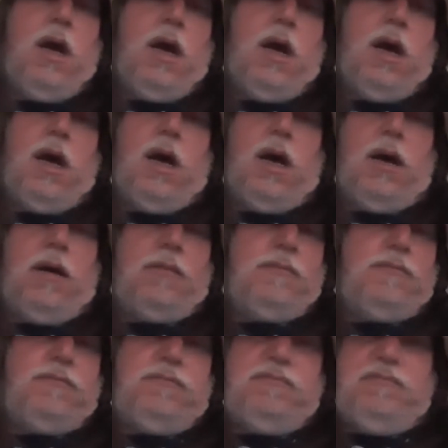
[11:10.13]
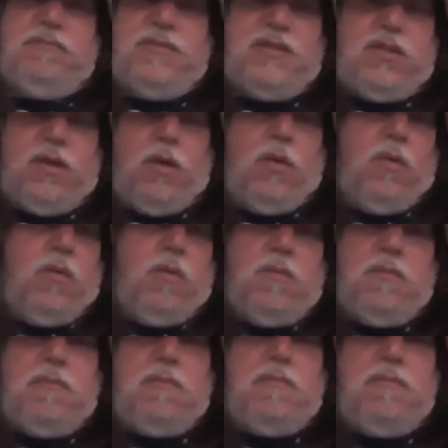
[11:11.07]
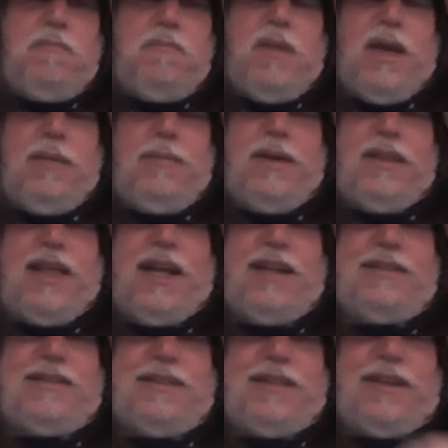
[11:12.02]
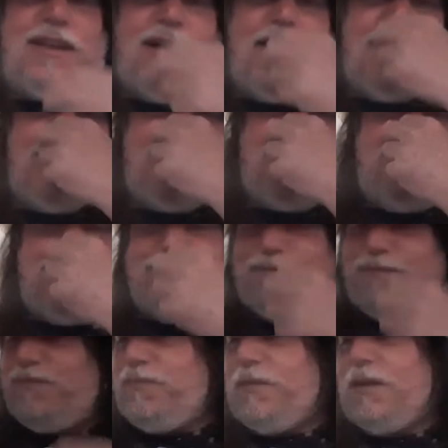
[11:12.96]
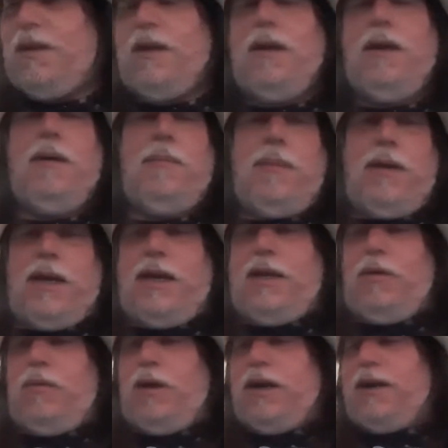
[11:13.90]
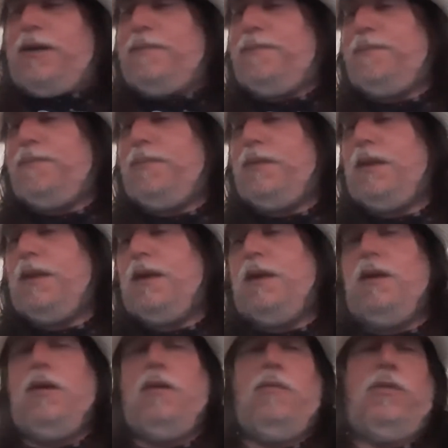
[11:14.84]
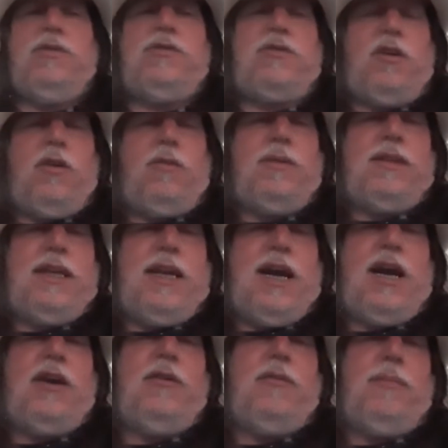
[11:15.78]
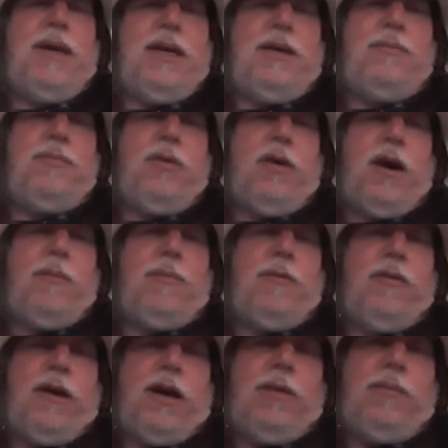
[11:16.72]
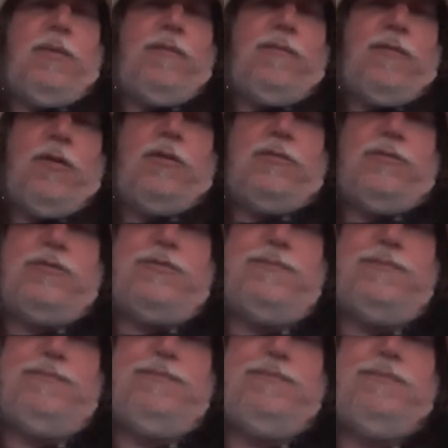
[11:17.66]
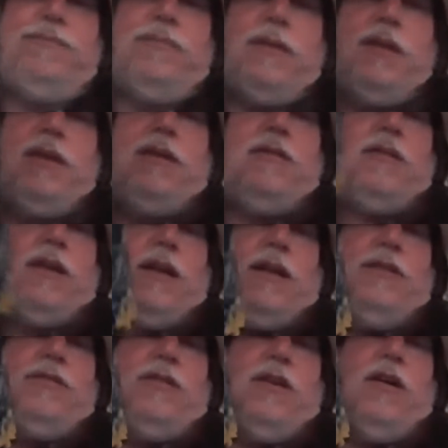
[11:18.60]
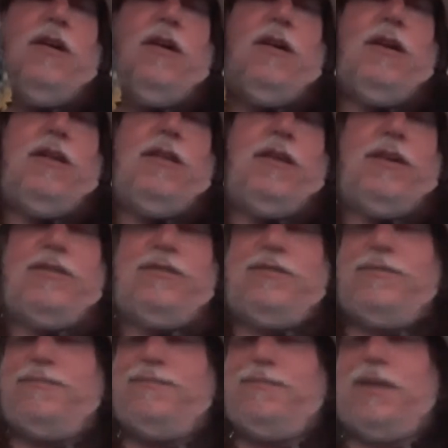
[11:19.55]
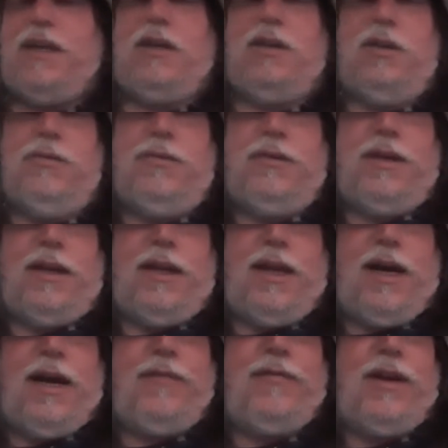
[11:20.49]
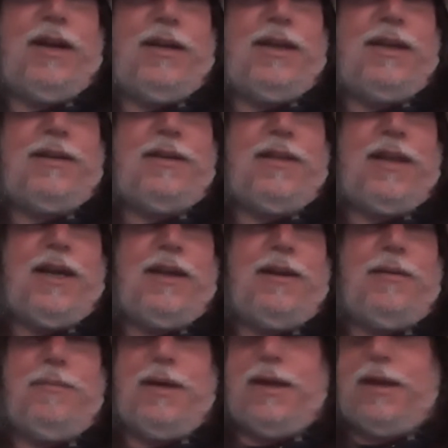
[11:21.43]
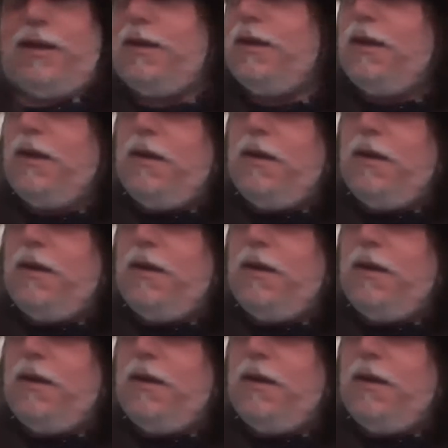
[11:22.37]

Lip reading: So maybe that's the case. But anyway, we'll start with the Iron Maiden proper album first. So I listened to all of this, including the live, and I'll get to that in a minute.